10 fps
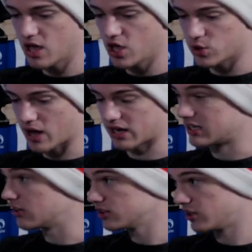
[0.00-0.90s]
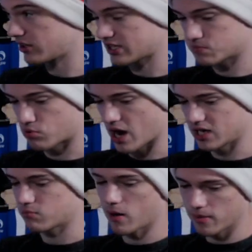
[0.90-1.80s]
You had a 0-0 against Brighton,
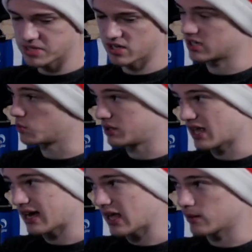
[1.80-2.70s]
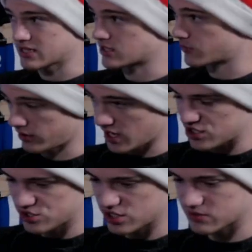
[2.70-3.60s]
probably upset you didn't win that game because that's a
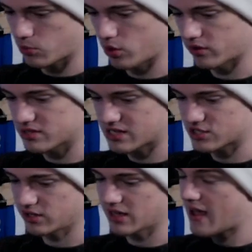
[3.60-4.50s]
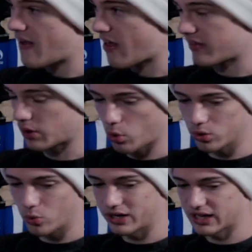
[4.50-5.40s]
relegation 6-pointer essentially. And then a
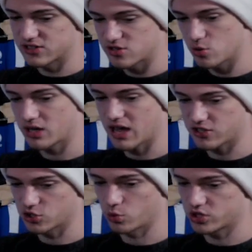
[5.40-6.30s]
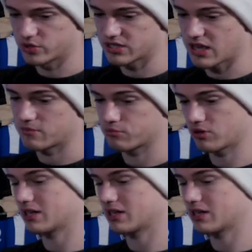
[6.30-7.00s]
1-1 against Newcastle, which was a pretty